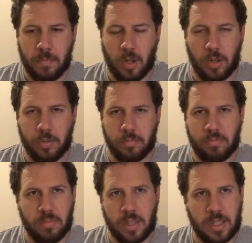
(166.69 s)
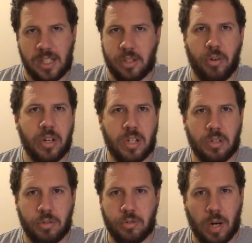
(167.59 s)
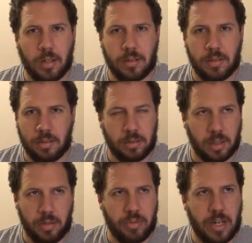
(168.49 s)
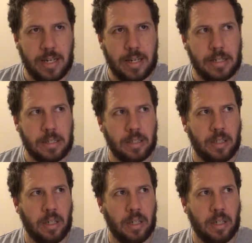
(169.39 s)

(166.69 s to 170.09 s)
on, it's oranges on drugs. It really is.